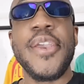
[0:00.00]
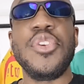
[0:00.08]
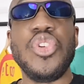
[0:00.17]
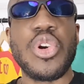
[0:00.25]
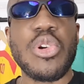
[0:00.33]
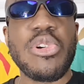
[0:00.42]

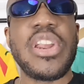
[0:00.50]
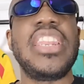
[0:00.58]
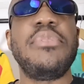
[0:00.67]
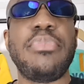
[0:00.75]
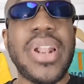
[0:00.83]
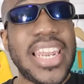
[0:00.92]

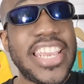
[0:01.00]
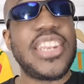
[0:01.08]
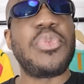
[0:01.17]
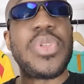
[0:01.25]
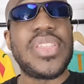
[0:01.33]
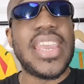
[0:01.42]
Ukraine
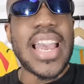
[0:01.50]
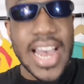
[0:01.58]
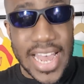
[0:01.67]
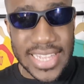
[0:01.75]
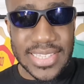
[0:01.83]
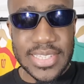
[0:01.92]
played with their
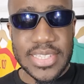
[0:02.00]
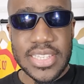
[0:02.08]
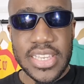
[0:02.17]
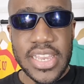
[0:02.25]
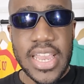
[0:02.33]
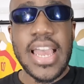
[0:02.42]
hearts,
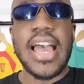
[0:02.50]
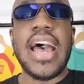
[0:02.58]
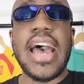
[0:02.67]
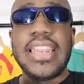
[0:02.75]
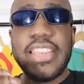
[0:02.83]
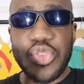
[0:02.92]

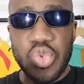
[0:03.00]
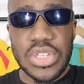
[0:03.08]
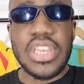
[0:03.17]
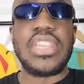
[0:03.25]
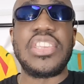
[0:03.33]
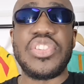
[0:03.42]
and it
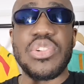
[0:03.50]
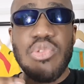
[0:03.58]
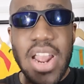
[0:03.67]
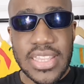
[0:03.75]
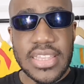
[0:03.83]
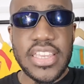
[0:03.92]
is the
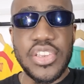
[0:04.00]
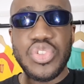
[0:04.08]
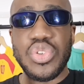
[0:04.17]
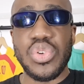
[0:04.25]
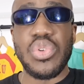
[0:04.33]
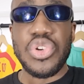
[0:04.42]
right thing
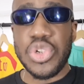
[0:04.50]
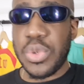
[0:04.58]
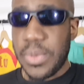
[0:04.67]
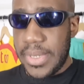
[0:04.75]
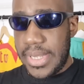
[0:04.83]
to do.